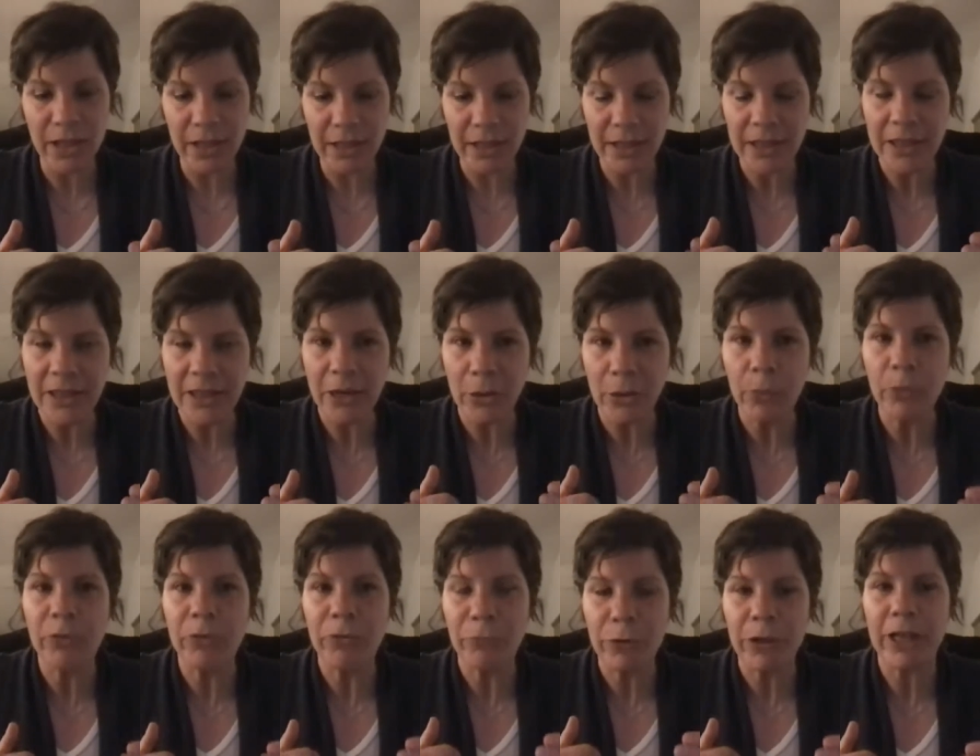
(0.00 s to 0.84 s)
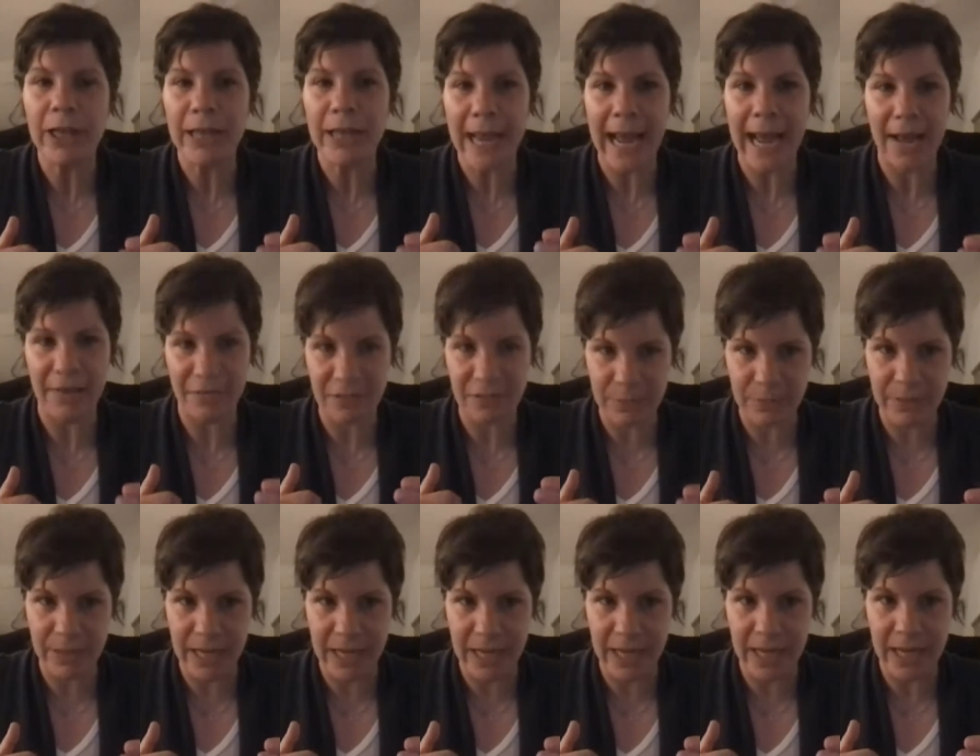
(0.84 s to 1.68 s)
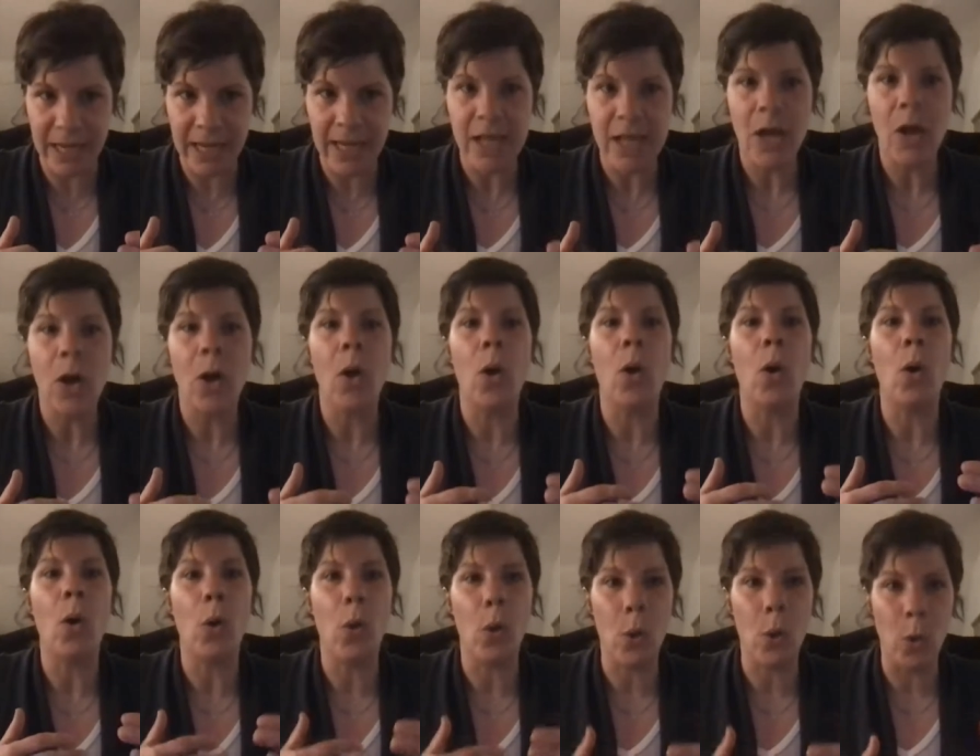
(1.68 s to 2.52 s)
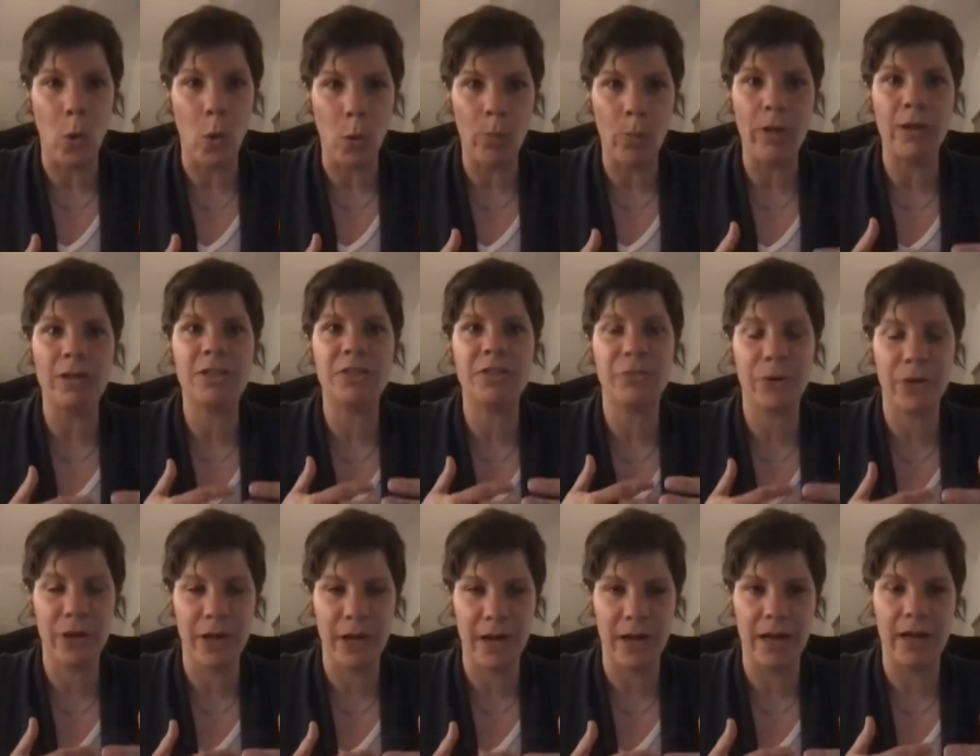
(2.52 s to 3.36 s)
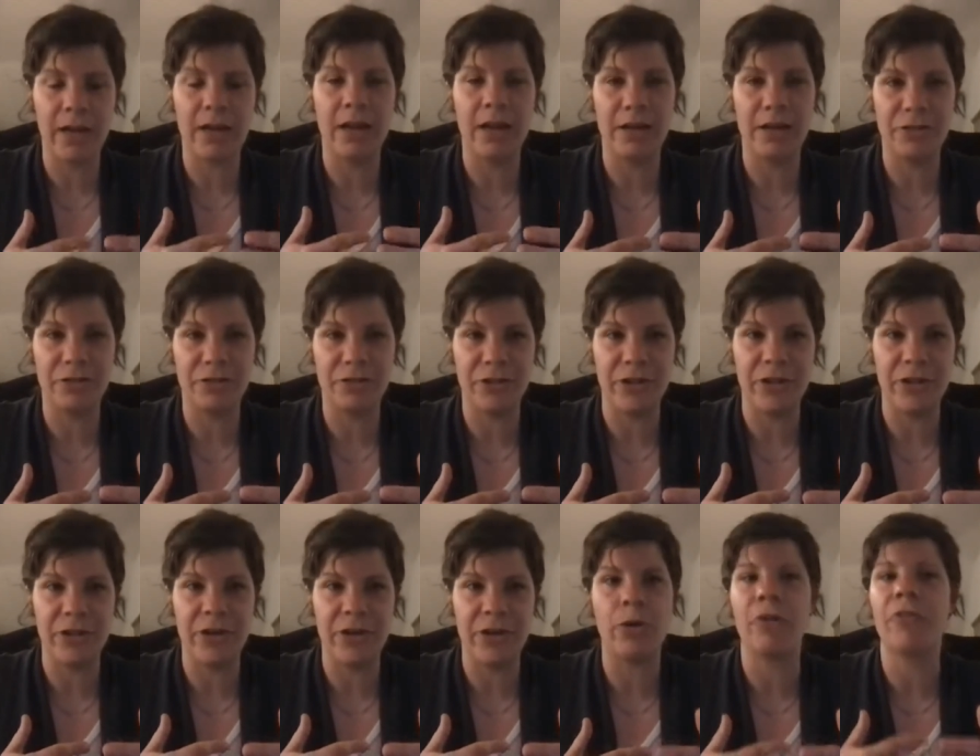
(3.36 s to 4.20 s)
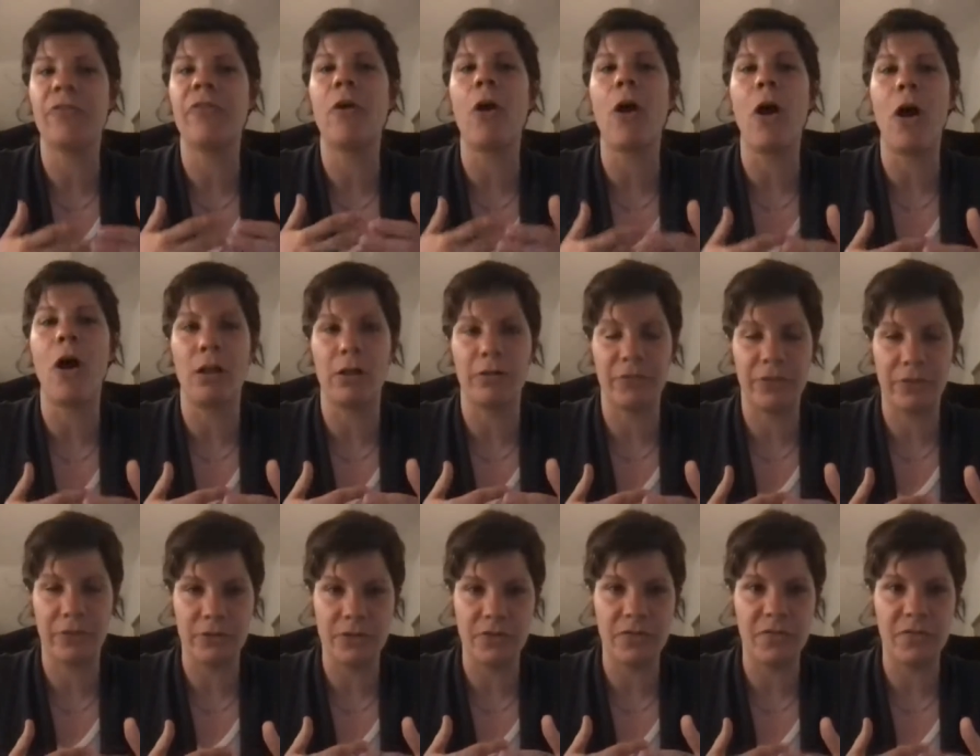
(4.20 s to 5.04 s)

there would really have to be a whole bunch of organic nitrogen in order for all of those